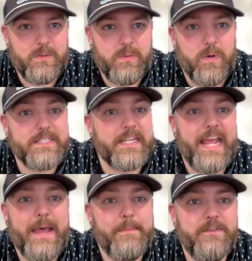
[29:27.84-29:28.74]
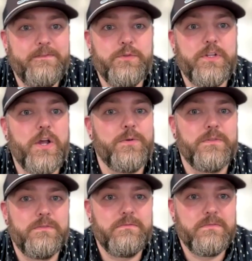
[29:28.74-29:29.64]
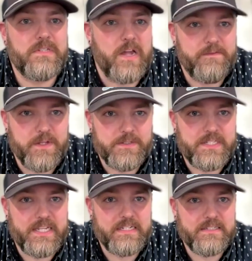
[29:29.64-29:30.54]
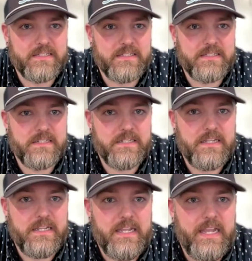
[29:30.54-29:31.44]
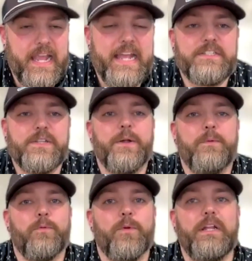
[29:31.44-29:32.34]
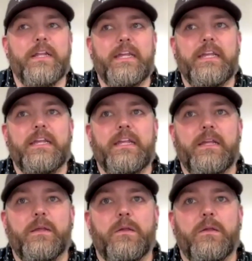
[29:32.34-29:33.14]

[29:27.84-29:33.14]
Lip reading: What's going to happen if you don't solve those things? And so it really